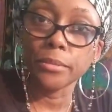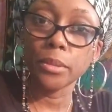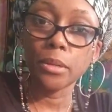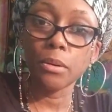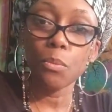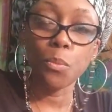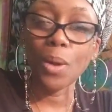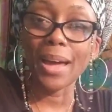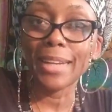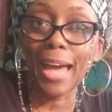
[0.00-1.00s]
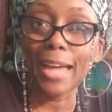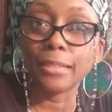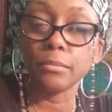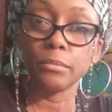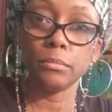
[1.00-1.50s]
You know, why not?
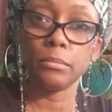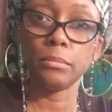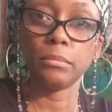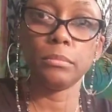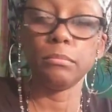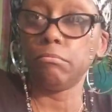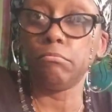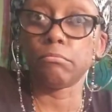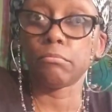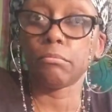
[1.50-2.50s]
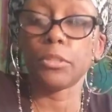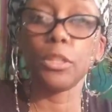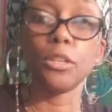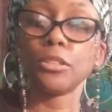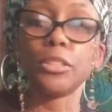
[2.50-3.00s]
You
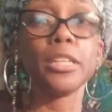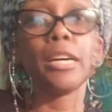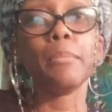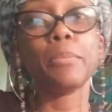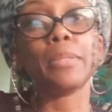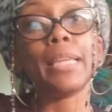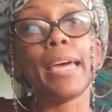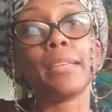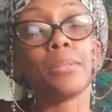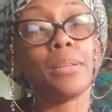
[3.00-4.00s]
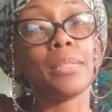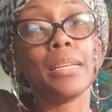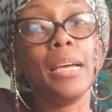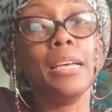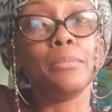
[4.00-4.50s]
know, couldn't come up with that. So I was
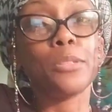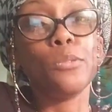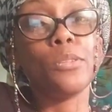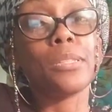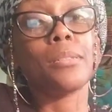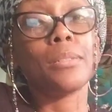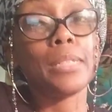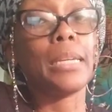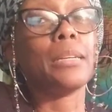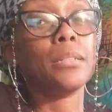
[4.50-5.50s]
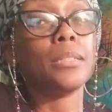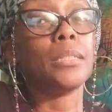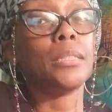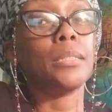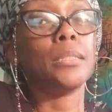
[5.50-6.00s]
like, so you just gonna take
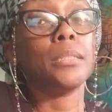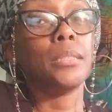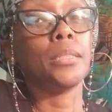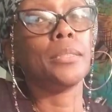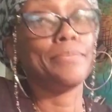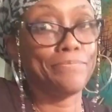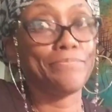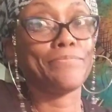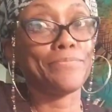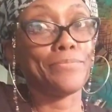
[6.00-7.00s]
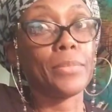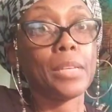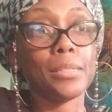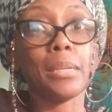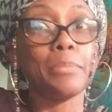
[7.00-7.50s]
on
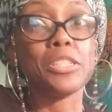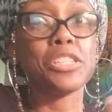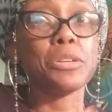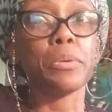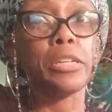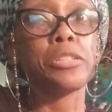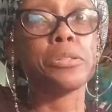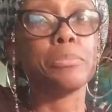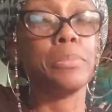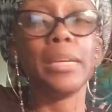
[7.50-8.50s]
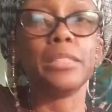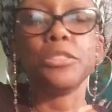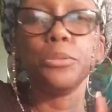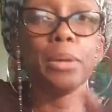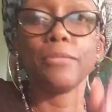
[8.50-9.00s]
something generational, and
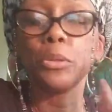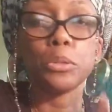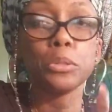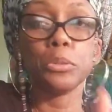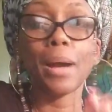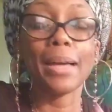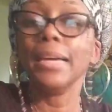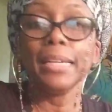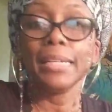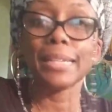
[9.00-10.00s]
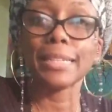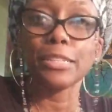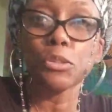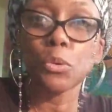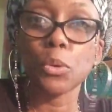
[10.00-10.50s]
you have no clue why. It's like that
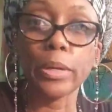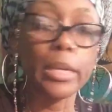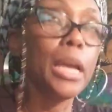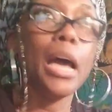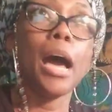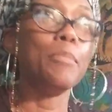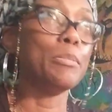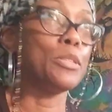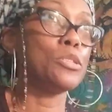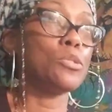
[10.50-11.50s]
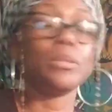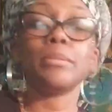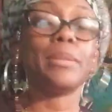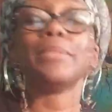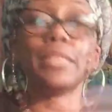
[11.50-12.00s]
story. I remember this
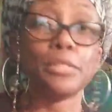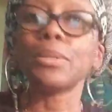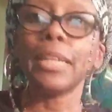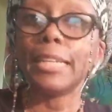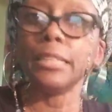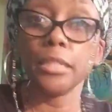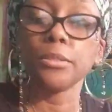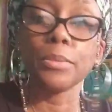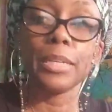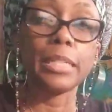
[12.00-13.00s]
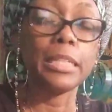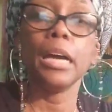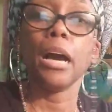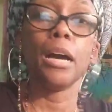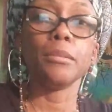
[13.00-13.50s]
story. It's related. It's related.
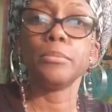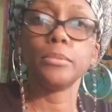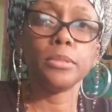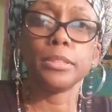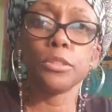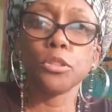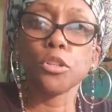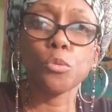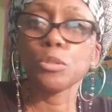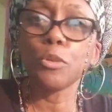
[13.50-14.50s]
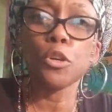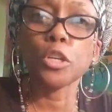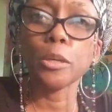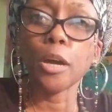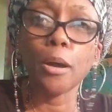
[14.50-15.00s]
A little girl was
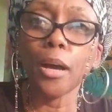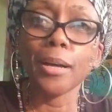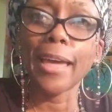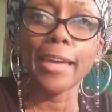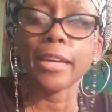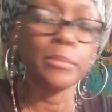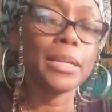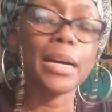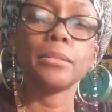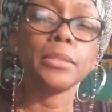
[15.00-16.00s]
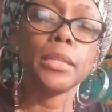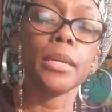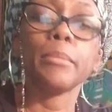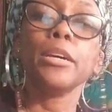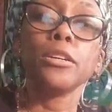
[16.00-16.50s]
cooking a ham. I don't eat
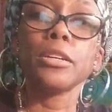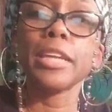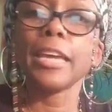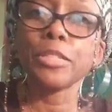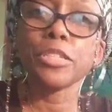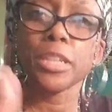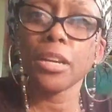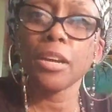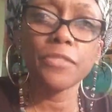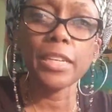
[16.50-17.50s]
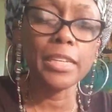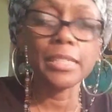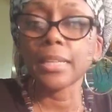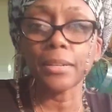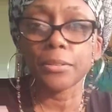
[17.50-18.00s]
ham. Cooking a ham, and she cut off the
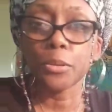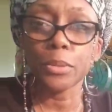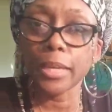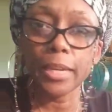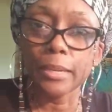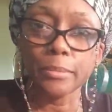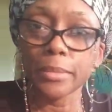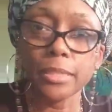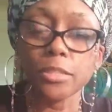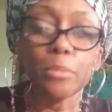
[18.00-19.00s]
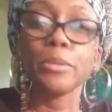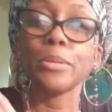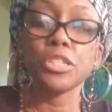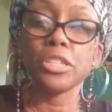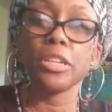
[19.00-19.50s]
ends. I don't know what the ham ends are, but anyway,
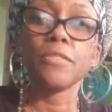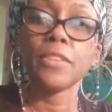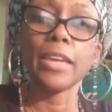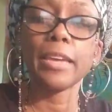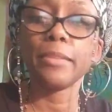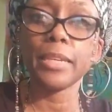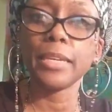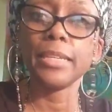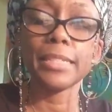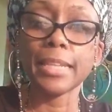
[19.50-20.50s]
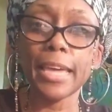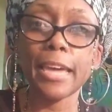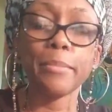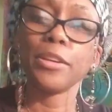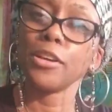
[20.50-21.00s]
she cut off the ends of the
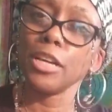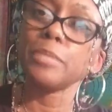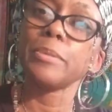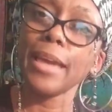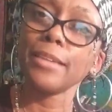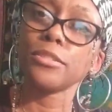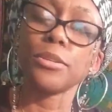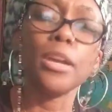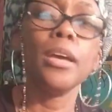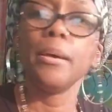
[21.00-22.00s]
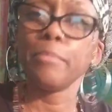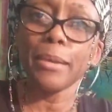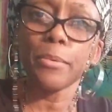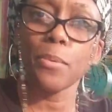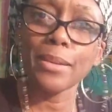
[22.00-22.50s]
ham, and her husband asked her,
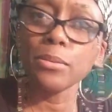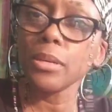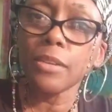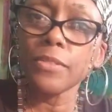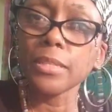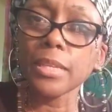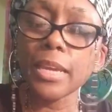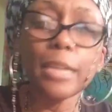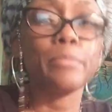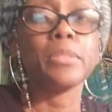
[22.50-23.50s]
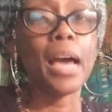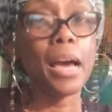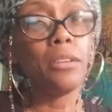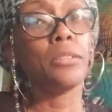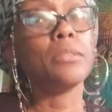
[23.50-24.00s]
"Baby, why you cut off the ends of the ham?" "I
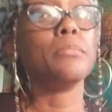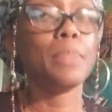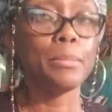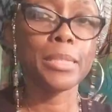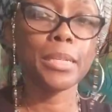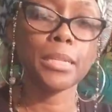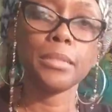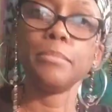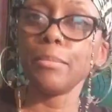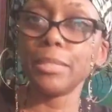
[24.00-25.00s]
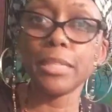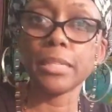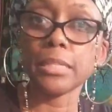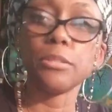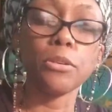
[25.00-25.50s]
don't know. Mama said it. Mama
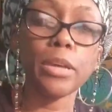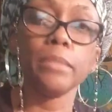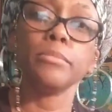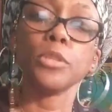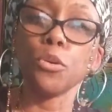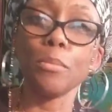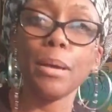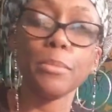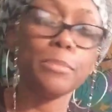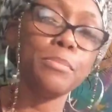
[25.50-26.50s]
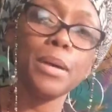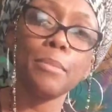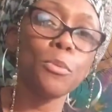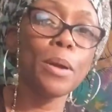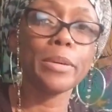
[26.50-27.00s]
does it." "Okay, go to Mama.
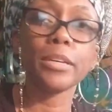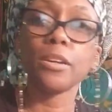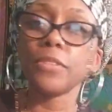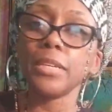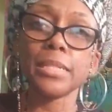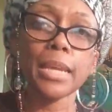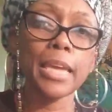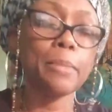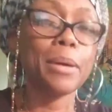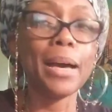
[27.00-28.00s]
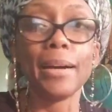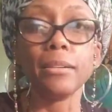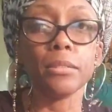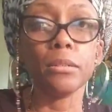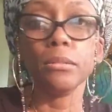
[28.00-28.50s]
Mama, why we cut off the ends of the ham?" "I
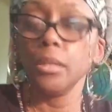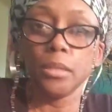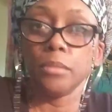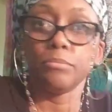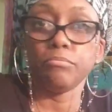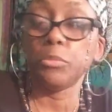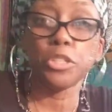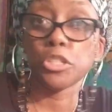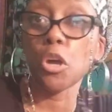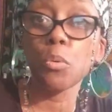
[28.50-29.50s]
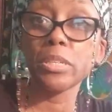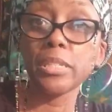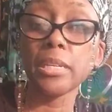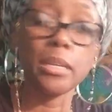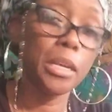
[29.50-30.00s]
don't know. We just always
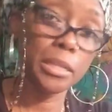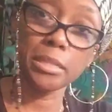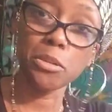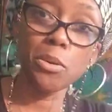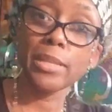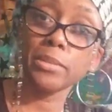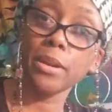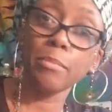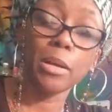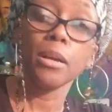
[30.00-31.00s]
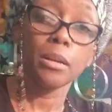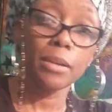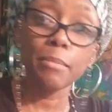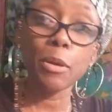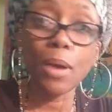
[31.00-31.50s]
did." "Let's go ask Grandma."
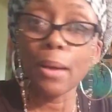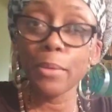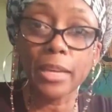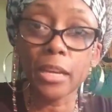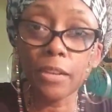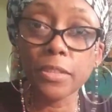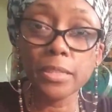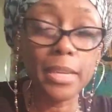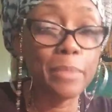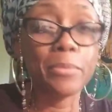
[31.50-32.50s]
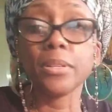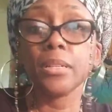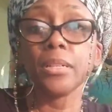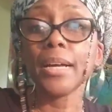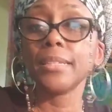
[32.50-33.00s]
"Grandma, why we cut off the ends of the ham?"
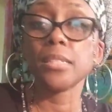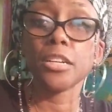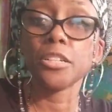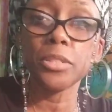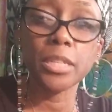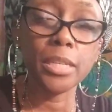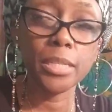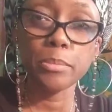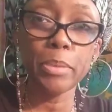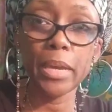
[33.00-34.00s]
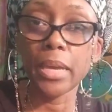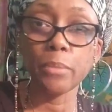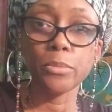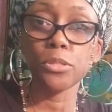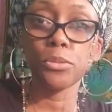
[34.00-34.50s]
"Girl, I just started doing it because the
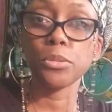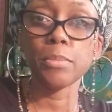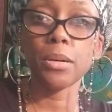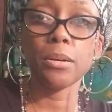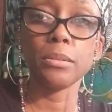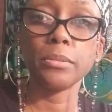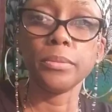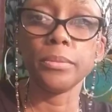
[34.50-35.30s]
pan was too small."